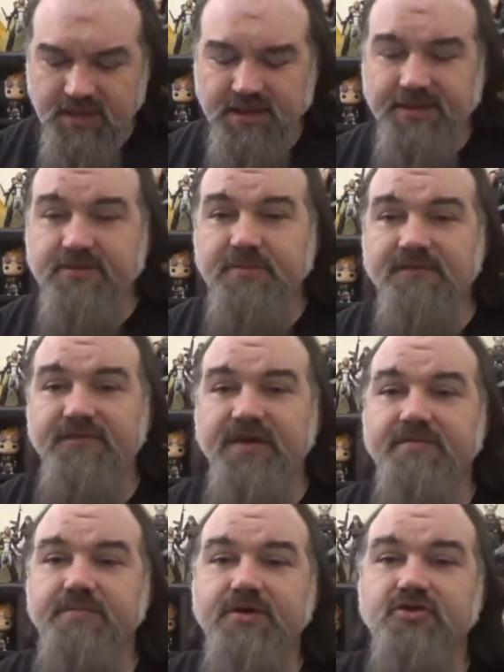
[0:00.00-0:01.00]
Links to my
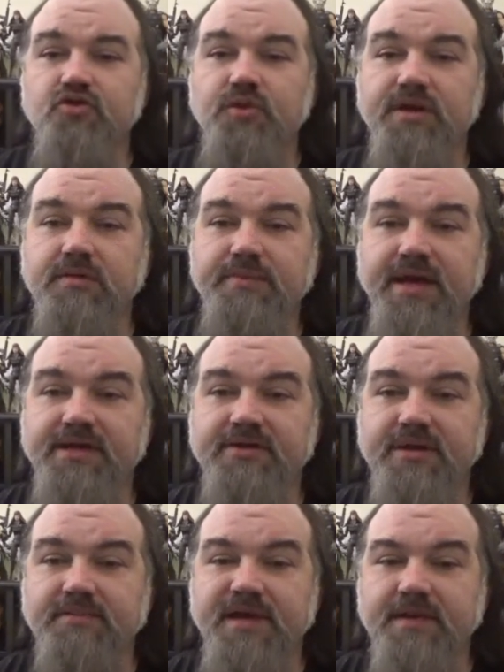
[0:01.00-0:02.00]
Facebook, Twitter,
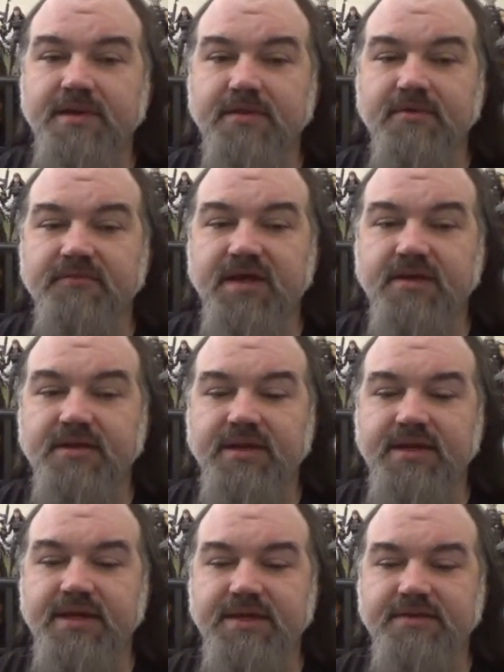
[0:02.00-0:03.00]
Patreon, and PayPal can be found
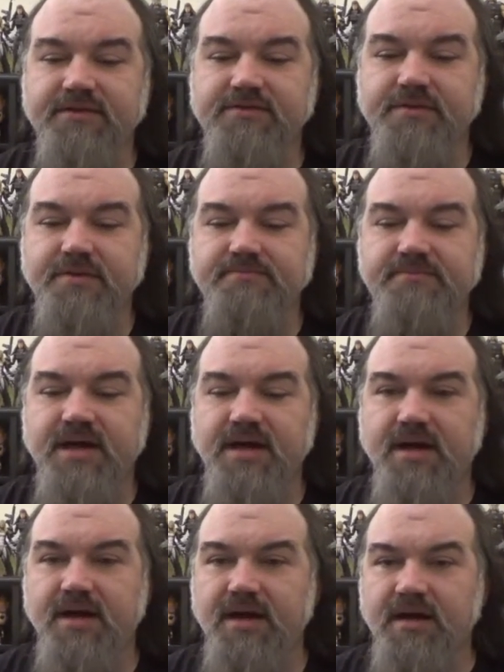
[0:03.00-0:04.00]
in the description
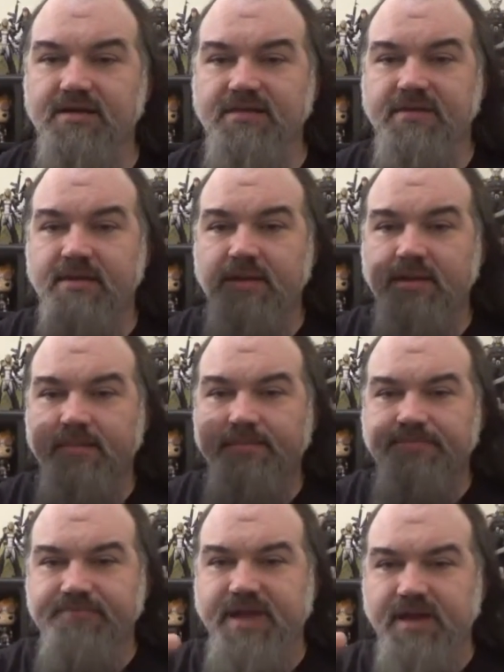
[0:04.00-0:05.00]
box
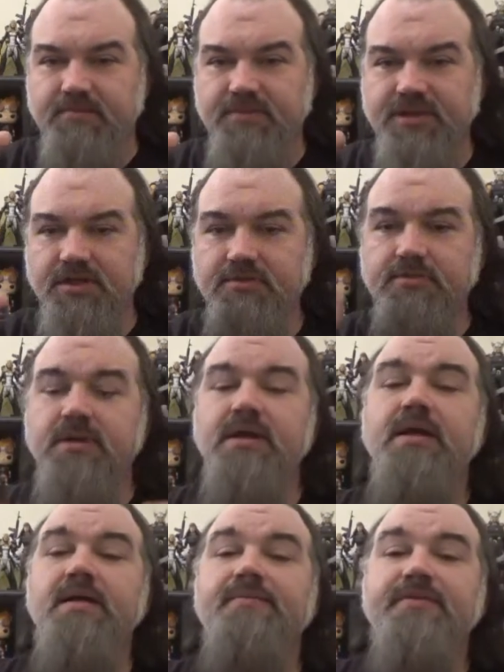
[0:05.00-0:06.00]
down below.
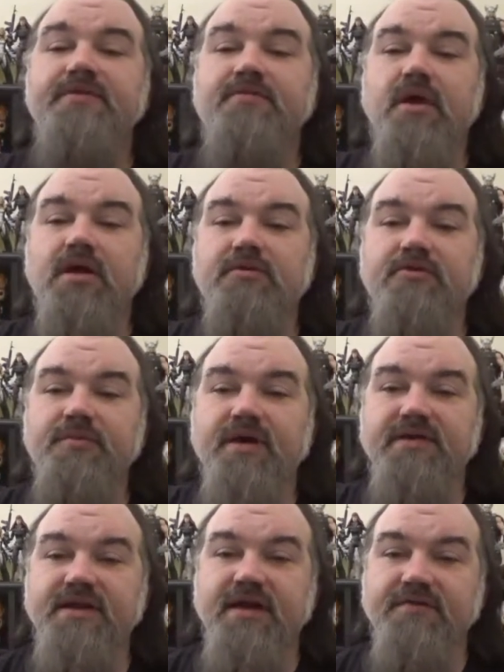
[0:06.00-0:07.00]
This is Rock and Roll Spock
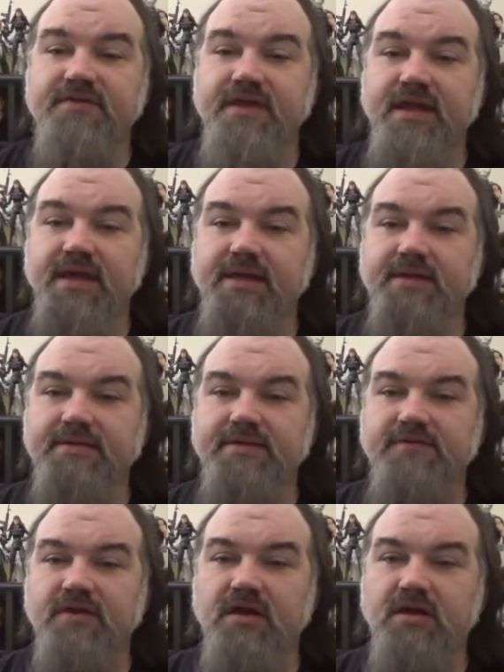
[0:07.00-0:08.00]
signing off, saying
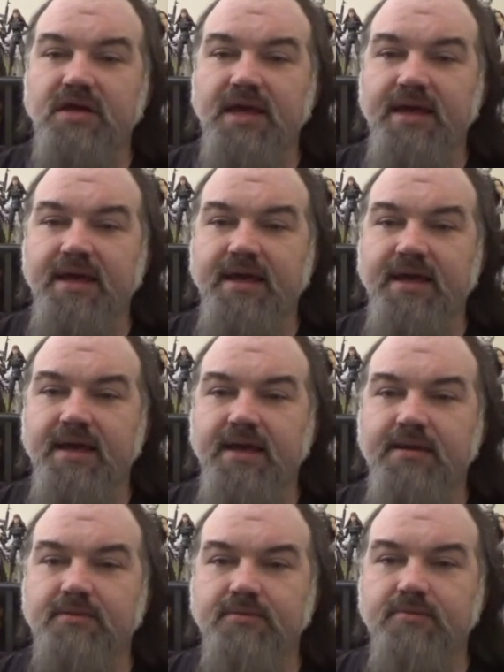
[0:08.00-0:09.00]
live long
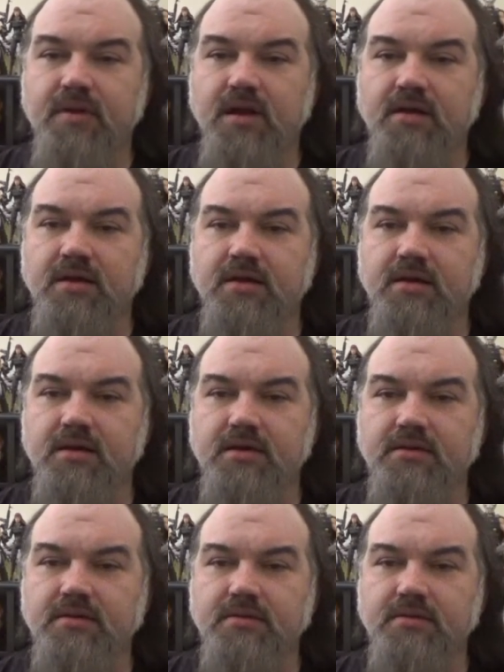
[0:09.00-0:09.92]
and rock hard.